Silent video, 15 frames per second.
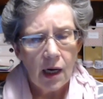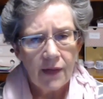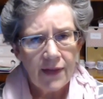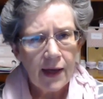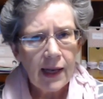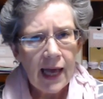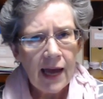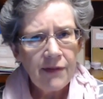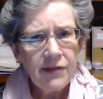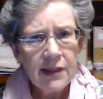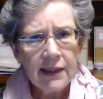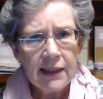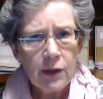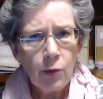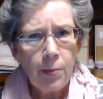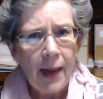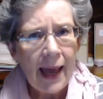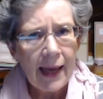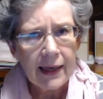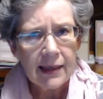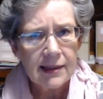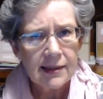They'll have the little
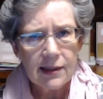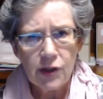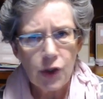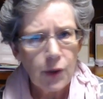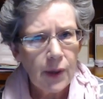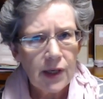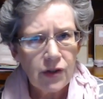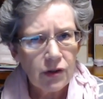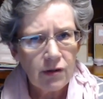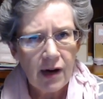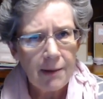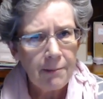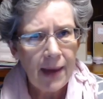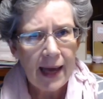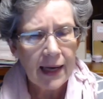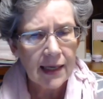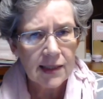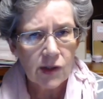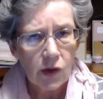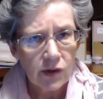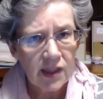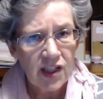packets, the 200 gram
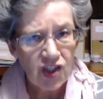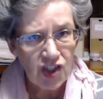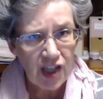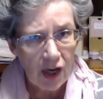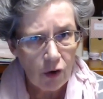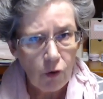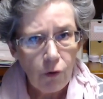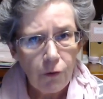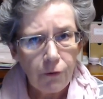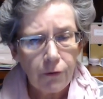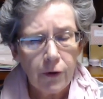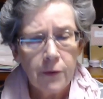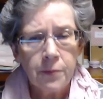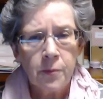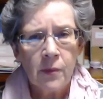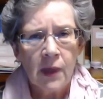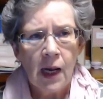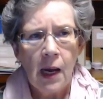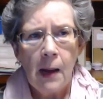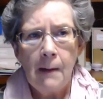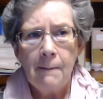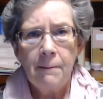packets on their shelf,
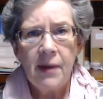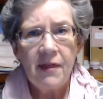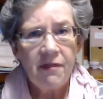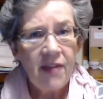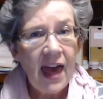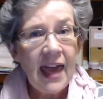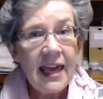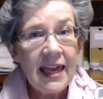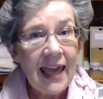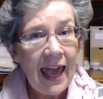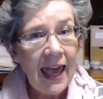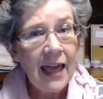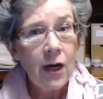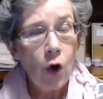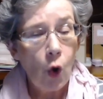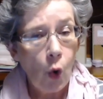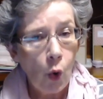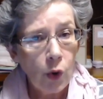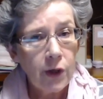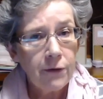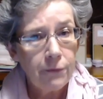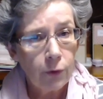but they can
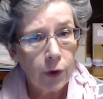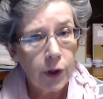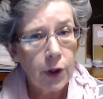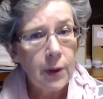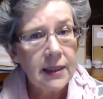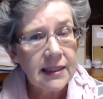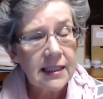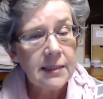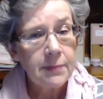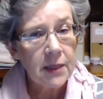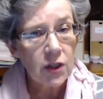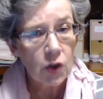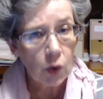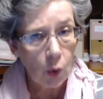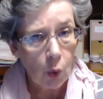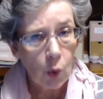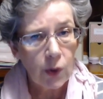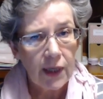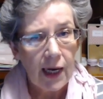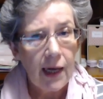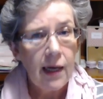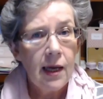order for you as a special
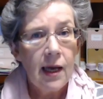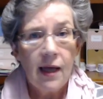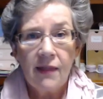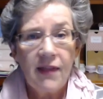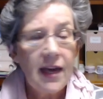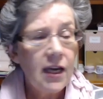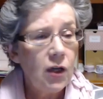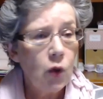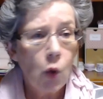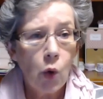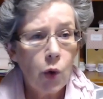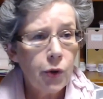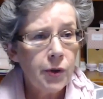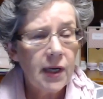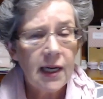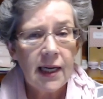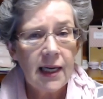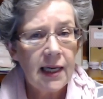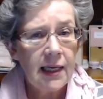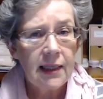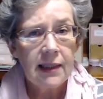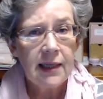order. They can order it
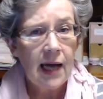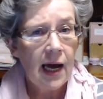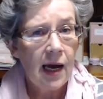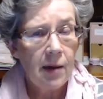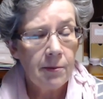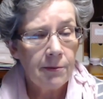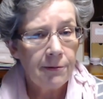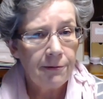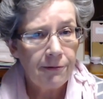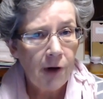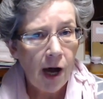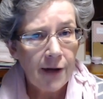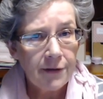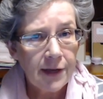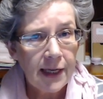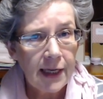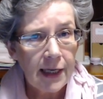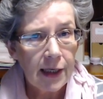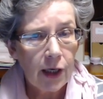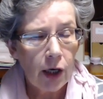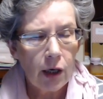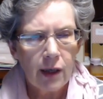in 5
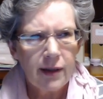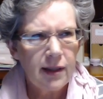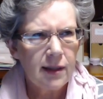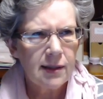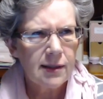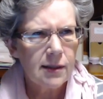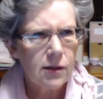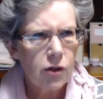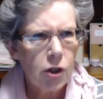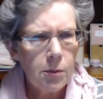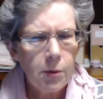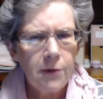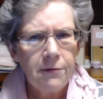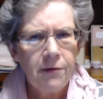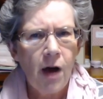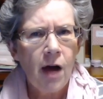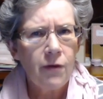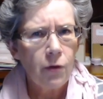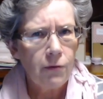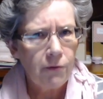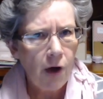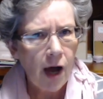kilo, I think it's 2.5
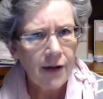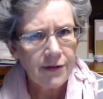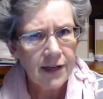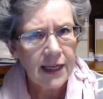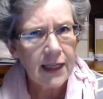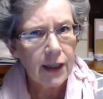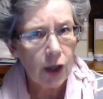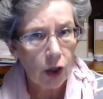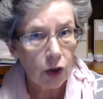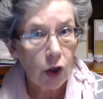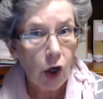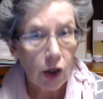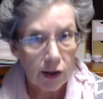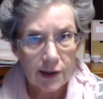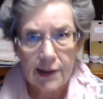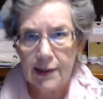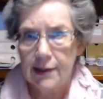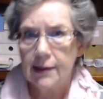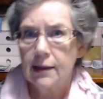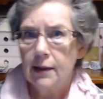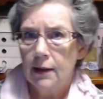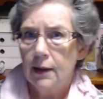or 5 kilo
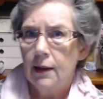lots.